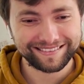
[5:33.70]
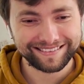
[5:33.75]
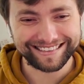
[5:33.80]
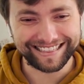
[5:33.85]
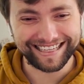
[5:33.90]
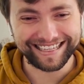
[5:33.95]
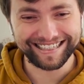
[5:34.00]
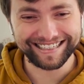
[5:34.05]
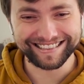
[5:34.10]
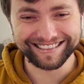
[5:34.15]

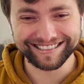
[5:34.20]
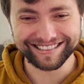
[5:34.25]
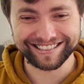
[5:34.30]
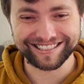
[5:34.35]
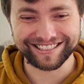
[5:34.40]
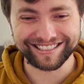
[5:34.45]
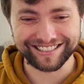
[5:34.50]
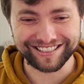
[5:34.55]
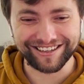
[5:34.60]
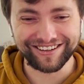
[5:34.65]
They're
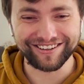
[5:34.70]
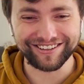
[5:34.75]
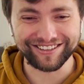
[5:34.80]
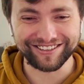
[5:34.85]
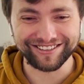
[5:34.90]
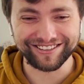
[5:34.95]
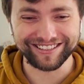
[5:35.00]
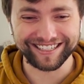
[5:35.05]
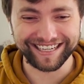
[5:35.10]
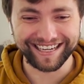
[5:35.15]
so
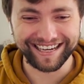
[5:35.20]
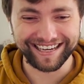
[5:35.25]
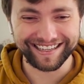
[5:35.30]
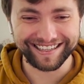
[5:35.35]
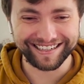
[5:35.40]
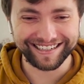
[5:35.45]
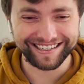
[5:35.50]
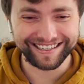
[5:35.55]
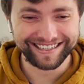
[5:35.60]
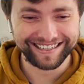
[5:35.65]
cool
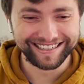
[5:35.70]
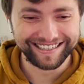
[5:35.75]
together.